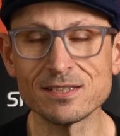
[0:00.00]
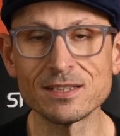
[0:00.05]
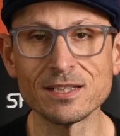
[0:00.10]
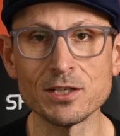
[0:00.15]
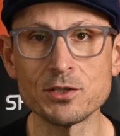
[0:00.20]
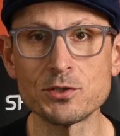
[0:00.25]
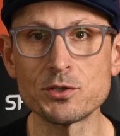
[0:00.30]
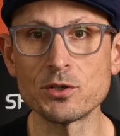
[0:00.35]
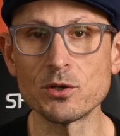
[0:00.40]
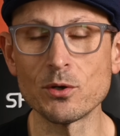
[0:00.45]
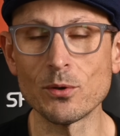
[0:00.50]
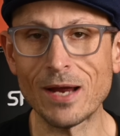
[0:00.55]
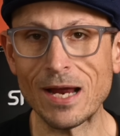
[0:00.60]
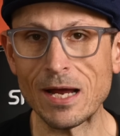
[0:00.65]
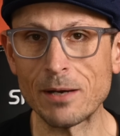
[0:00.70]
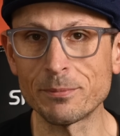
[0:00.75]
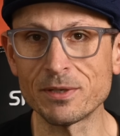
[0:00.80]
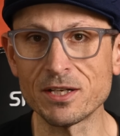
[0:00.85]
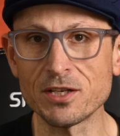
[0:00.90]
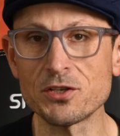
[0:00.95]
let you know
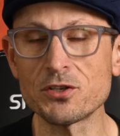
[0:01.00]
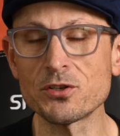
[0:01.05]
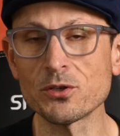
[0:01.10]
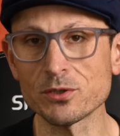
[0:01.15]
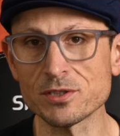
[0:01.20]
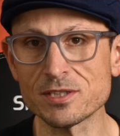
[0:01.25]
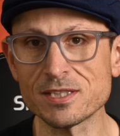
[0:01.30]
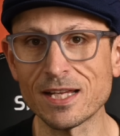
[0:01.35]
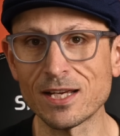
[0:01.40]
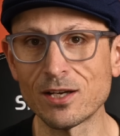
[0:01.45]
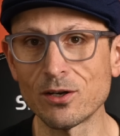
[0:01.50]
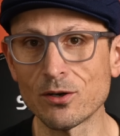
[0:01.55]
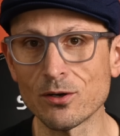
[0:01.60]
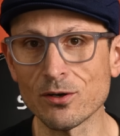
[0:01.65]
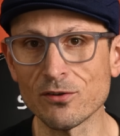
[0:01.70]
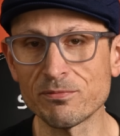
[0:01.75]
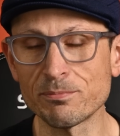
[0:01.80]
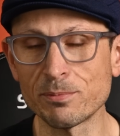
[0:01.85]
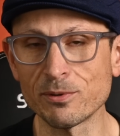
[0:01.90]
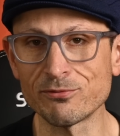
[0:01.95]
how many shots they got
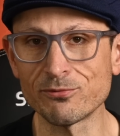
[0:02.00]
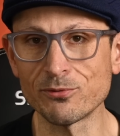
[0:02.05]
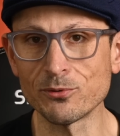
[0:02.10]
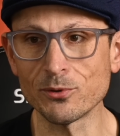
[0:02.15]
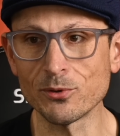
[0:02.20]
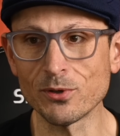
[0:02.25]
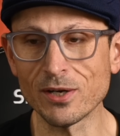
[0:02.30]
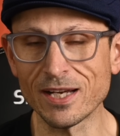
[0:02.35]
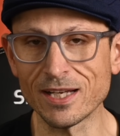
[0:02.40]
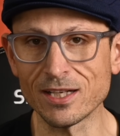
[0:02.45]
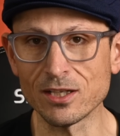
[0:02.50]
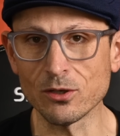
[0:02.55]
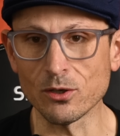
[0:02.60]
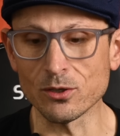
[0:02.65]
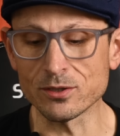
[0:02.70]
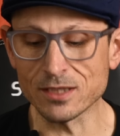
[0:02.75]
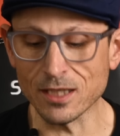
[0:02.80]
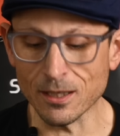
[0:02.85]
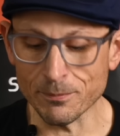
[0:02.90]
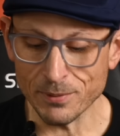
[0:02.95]
off before it
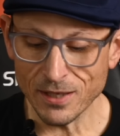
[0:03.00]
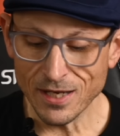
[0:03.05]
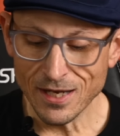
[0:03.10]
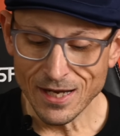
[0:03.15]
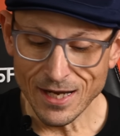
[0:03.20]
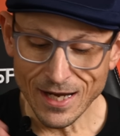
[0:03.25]
locked up,